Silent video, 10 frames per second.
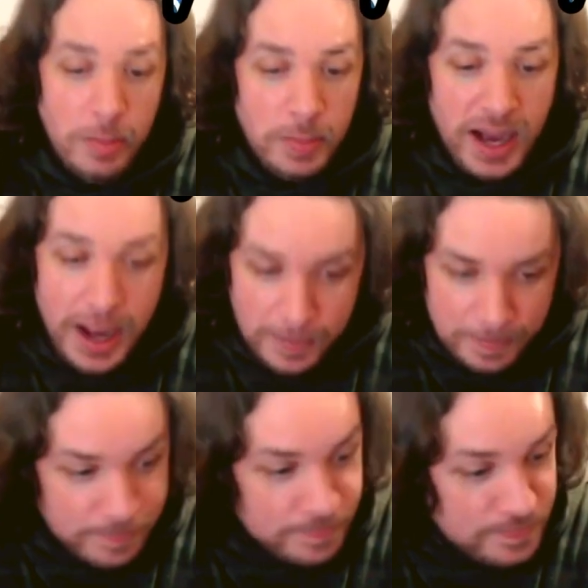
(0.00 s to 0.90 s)
But
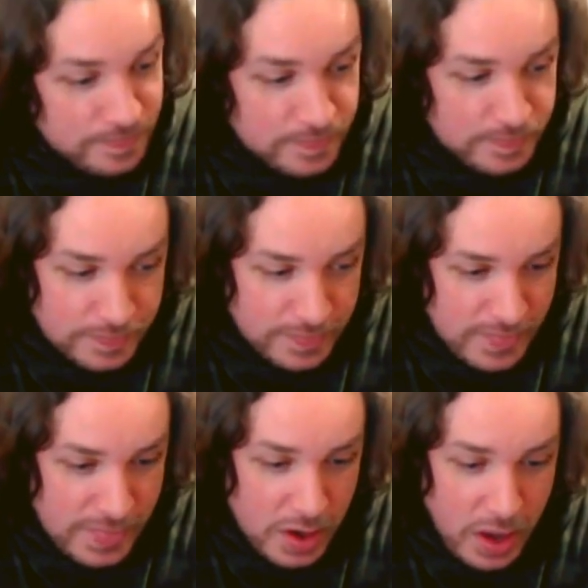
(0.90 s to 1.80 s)

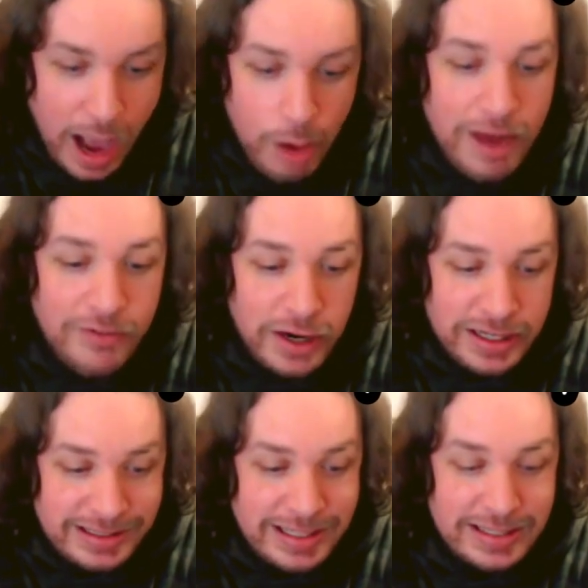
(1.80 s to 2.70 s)
however
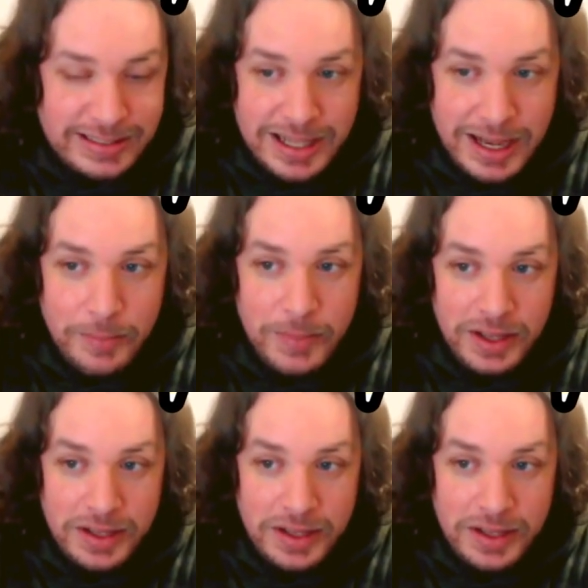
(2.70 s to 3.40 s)
it sets up,